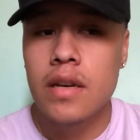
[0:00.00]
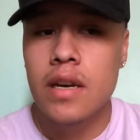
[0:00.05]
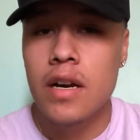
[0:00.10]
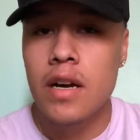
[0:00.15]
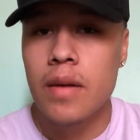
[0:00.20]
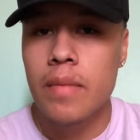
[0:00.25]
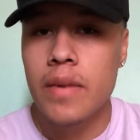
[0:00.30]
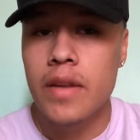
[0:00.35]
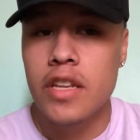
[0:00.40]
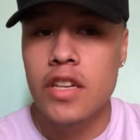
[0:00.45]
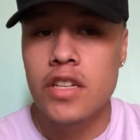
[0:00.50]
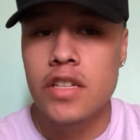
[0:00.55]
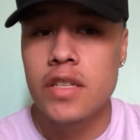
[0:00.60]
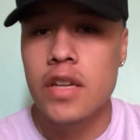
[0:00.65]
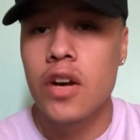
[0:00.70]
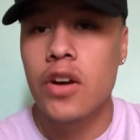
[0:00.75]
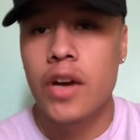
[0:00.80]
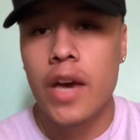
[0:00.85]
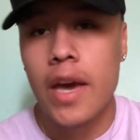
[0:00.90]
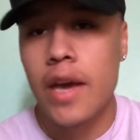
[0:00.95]
And then she
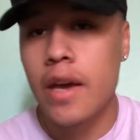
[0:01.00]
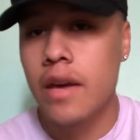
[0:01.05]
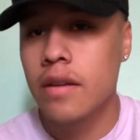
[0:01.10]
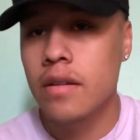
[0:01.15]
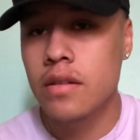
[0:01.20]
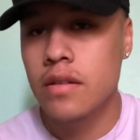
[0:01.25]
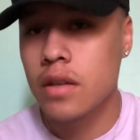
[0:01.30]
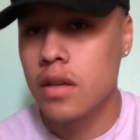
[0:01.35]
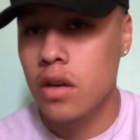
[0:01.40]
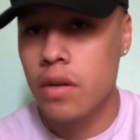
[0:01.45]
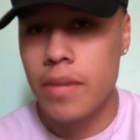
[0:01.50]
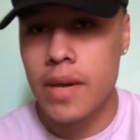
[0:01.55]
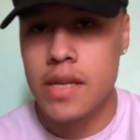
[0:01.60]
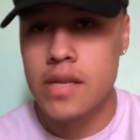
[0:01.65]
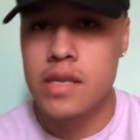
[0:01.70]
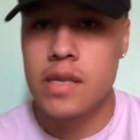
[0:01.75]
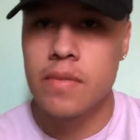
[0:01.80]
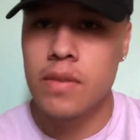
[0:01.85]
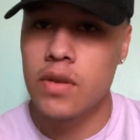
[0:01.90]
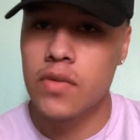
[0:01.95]
said, okay, go back
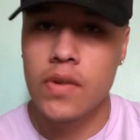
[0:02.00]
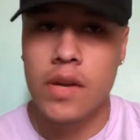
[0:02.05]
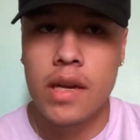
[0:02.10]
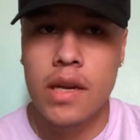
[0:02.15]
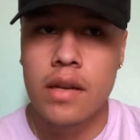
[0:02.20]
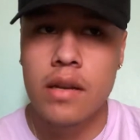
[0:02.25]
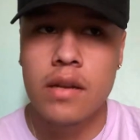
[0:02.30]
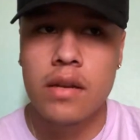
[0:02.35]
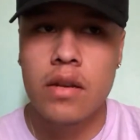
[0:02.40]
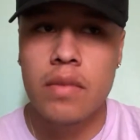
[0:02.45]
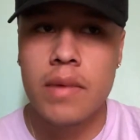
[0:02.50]
to sleep, it's fine.